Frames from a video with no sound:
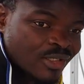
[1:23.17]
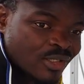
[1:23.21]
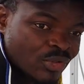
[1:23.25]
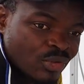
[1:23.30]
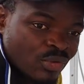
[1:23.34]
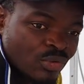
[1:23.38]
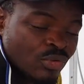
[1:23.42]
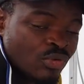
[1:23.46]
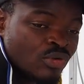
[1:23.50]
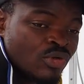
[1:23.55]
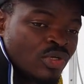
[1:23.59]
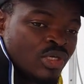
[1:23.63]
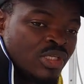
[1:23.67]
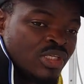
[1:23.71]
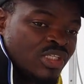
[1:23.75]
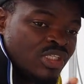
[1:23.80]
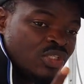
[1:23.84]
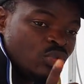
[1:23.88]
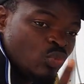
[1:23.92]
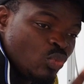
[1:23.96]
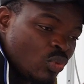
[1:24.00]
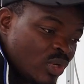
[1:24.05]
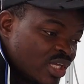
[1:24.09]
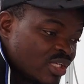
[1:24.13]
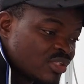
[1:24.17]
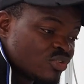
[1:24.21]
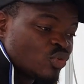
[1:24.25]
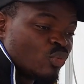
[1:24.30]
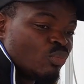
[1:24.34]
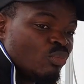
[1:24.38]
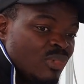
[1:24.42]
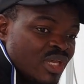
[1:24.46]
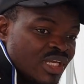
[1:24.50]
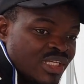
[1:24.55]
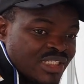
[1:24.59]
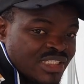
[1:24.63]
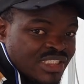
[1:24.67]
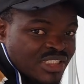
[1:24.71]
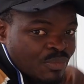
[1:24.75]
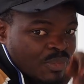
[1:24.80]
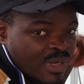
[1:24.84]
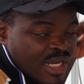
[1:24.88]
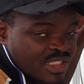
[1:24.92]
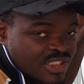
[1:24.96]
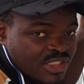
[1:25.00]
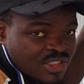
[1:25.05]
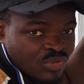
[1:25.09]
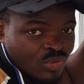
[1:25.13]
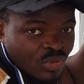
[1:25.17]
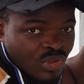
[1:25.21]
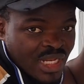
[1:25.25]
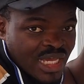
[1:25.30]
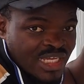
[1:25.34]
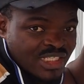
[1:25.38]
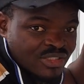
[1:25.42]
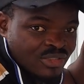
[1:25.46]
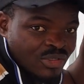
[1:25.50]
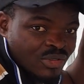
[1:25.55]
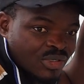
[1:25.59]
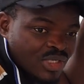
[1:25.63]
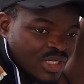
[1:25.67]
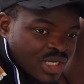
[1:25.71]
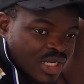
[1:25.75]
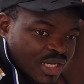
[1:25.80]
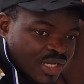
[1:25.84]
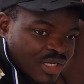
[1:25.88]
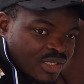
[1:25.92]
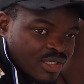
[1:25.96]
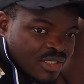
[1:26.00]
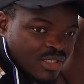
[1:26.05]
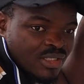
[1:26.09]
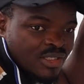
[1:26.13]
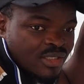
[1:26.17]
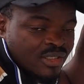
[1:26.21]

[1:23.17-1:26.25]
No, the way to make this battery to last longer,